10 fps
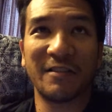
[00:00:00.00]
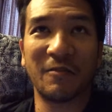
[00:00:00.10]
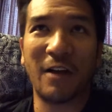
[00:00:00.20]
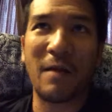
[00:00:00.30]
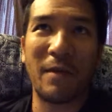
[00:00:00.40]

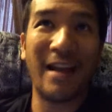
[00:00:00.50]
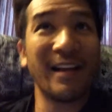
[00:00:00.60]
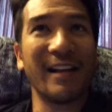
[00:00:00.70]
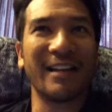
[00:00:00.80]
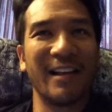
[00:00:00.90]
Well, I mean,
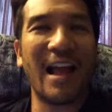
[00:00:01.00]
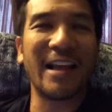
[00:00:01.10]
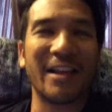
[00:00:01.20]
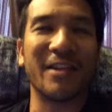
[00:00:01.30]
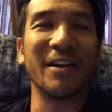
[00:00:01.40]
I
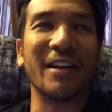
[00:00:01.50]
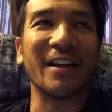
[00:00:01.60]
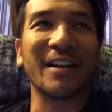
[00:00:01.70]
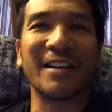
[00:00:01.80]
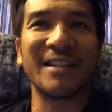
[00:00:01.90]
can cook.